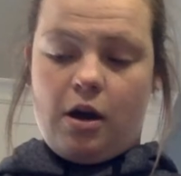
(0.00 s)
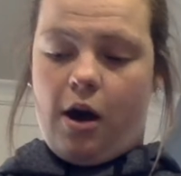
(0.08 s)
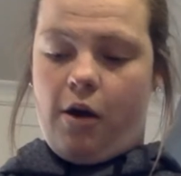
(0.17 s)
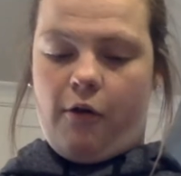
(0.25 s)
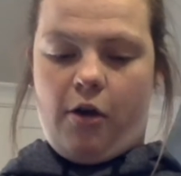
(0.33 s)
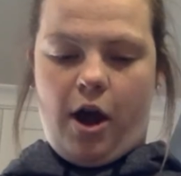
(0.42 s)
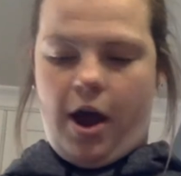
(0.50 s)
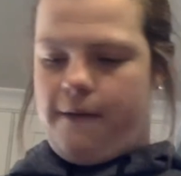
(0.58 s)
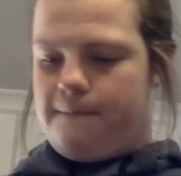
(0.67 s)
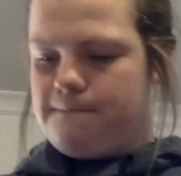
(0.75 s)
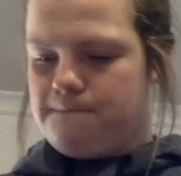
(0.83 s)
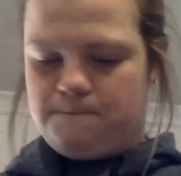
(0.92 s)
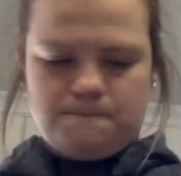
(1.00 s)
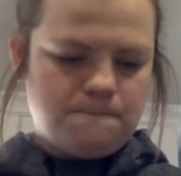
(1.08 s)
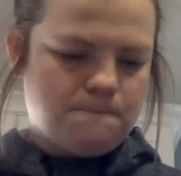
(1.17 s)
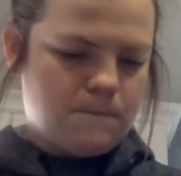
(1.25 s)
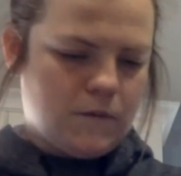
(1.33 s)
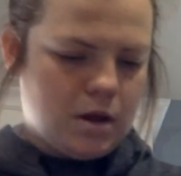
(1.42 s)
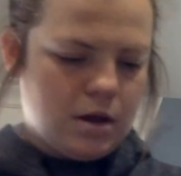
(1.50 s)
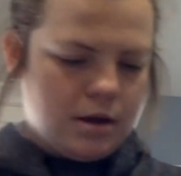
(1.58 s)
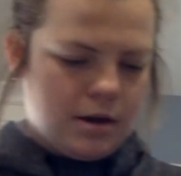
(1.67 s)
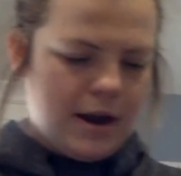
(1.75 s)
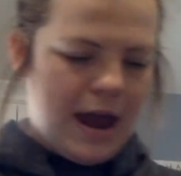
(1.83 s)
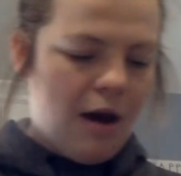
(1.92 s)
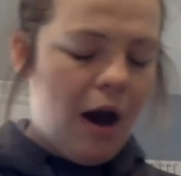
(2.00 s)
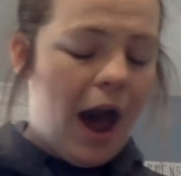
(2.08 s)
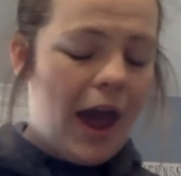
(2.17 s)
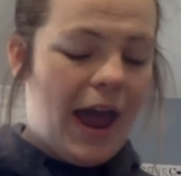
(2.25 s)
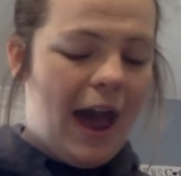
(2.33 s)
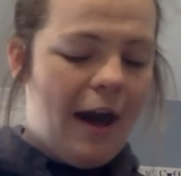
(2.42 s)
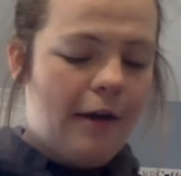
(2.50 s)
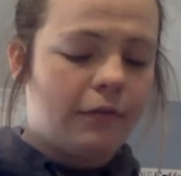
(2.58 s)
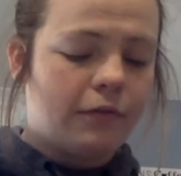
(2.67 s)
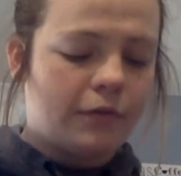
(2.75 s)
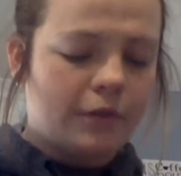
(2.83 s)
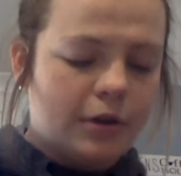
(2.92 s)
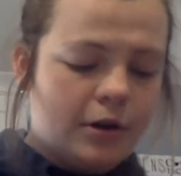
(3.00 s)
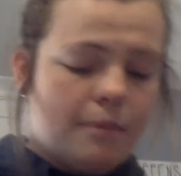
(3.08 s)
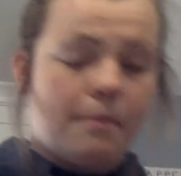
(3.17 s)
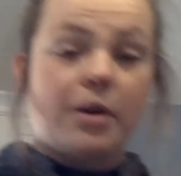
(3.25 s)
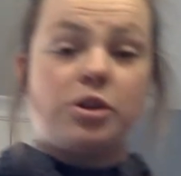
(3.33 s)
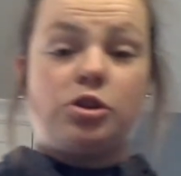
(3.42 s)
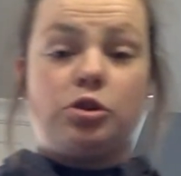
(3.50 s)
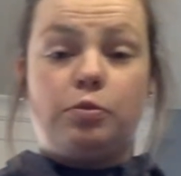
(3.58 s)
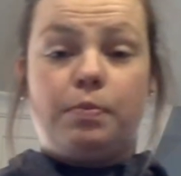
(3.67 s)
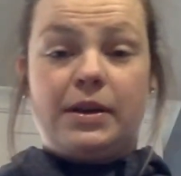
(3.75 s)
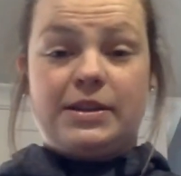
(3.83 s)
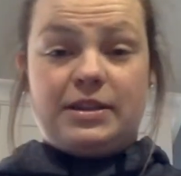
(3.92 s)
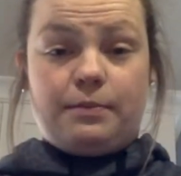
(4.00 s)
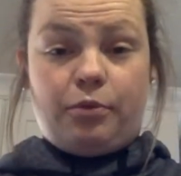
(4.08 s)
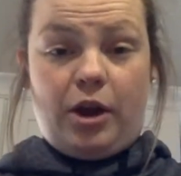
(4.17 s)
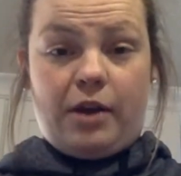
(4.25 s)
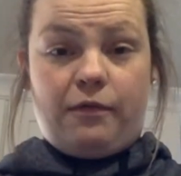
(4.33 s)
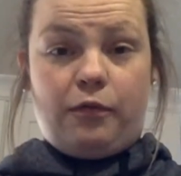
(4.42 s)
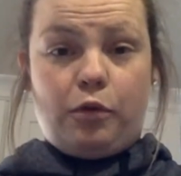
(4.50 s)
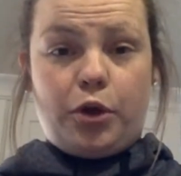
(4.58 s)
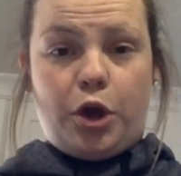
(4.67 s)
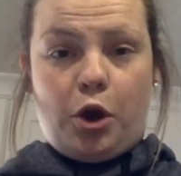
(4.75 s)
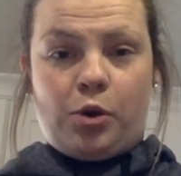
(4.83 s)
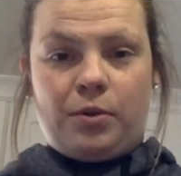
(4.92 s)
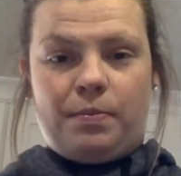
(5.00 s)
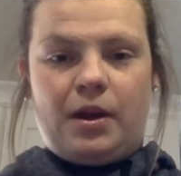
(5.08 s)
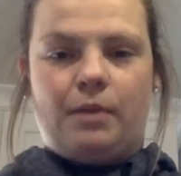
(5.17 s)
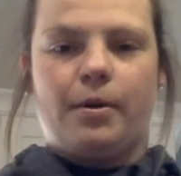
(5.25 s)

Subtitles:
All right. Now I have my 2 pieces of bread fully coated with peanut